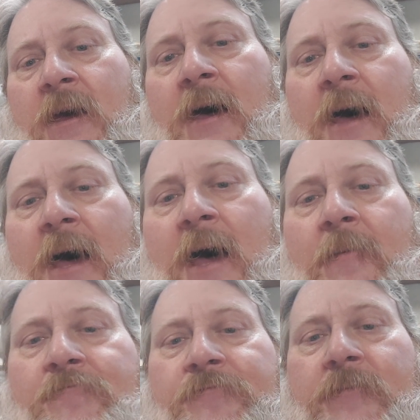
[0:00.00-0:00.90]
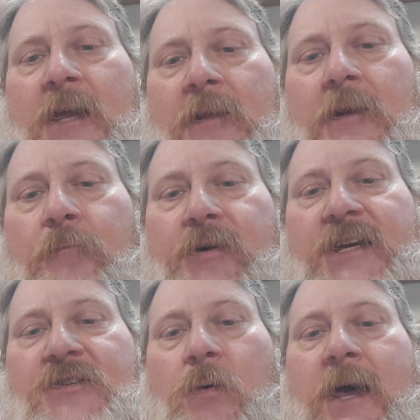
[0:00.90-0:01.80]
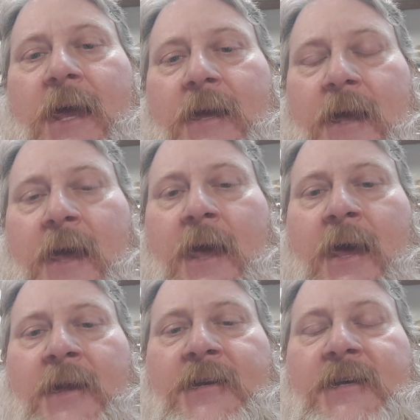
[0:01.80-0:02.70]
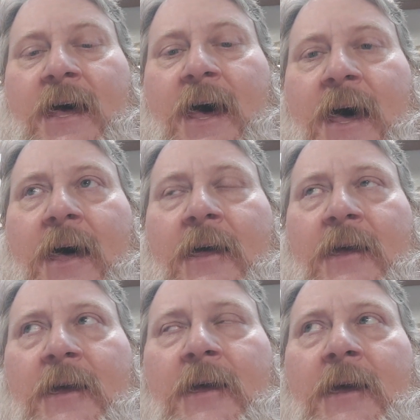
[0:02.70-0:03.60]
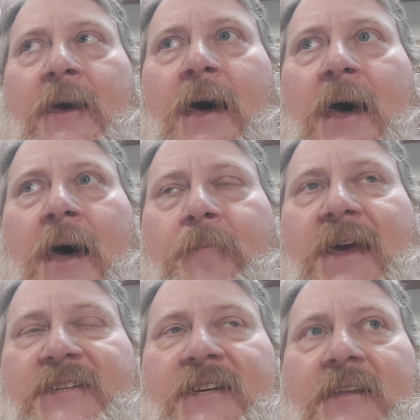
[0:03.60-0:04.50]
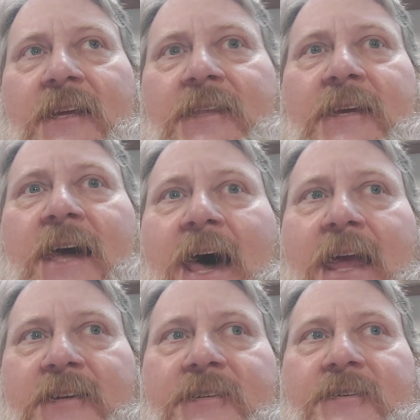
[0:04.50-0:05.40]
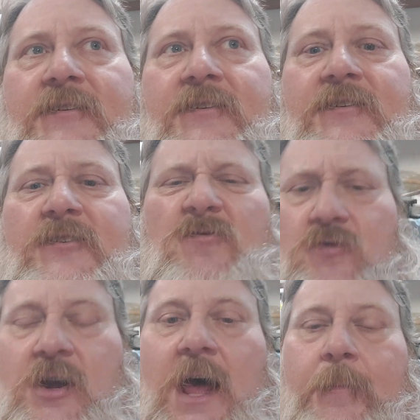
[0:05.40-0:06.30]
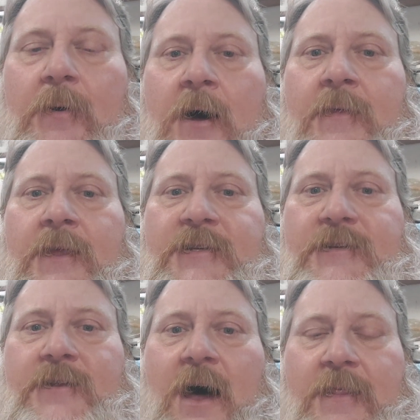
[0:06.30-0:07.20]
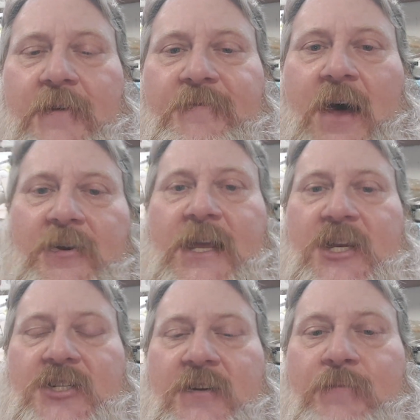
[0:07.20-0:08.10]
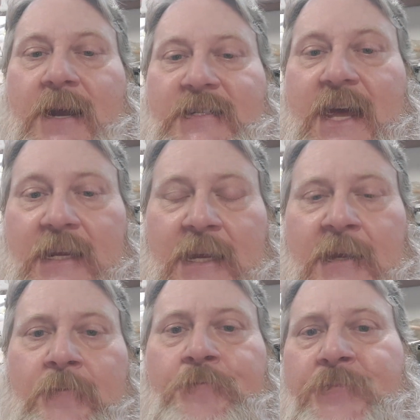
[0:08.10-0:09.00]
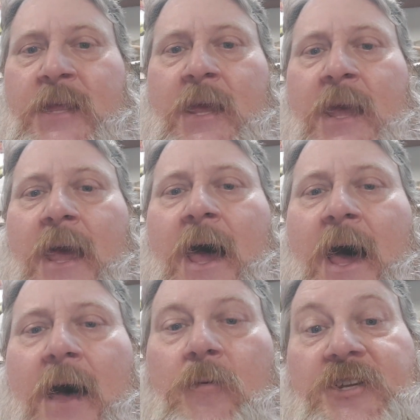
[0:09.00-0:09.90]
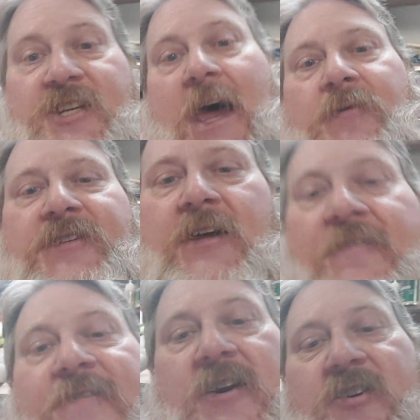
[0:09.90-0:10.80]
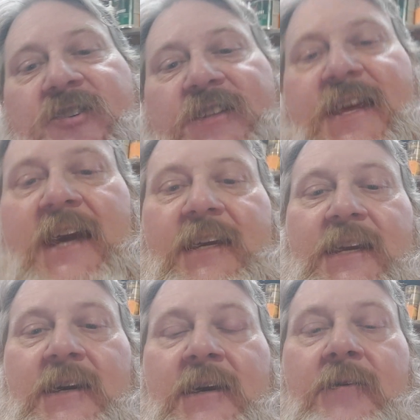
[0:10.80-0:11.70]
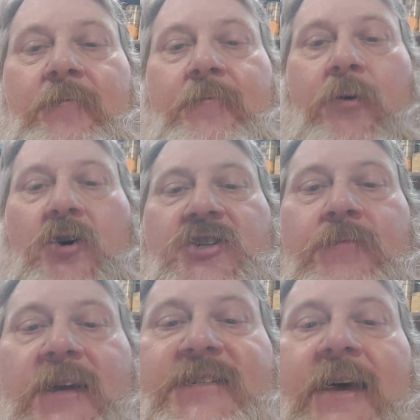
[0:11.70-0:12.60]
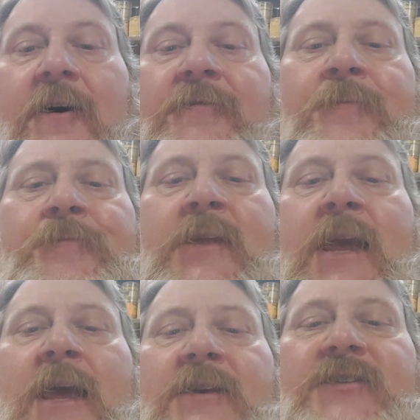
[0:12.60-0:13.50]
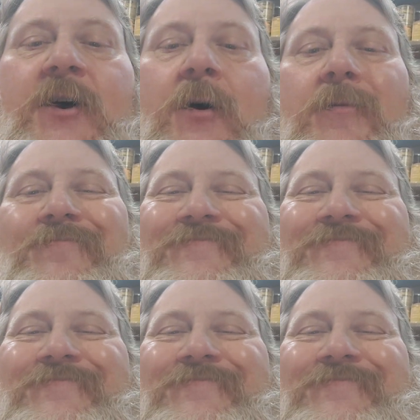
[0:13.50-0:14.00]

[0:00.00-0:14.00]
little breezeway, and basically the guys screwed up on the foundation of my decking, which I was going to finish the decking portion myself. So